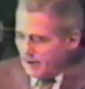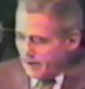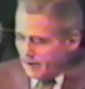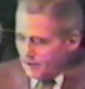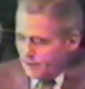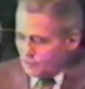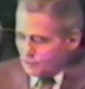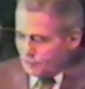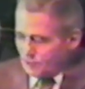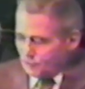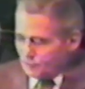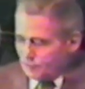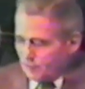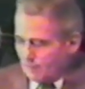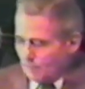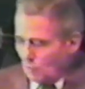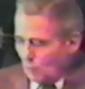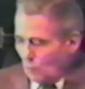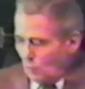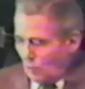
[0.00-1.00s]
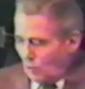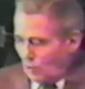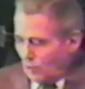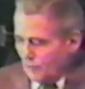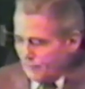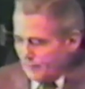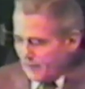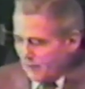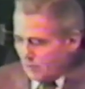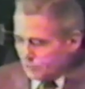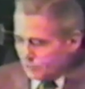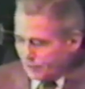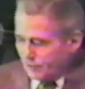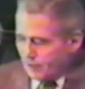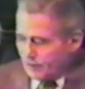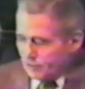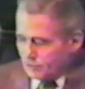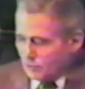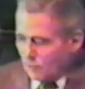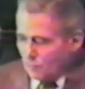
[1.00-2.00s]
and he says, Number one, thou
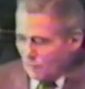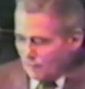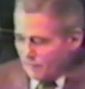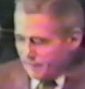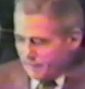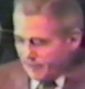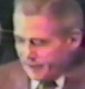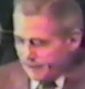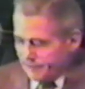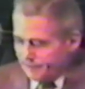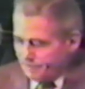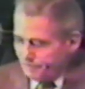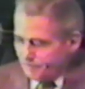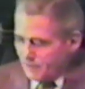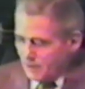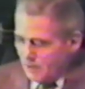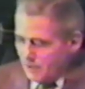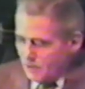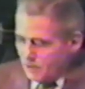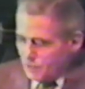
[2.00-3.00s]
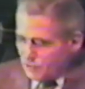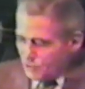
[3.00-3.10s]
shalt not go with the men.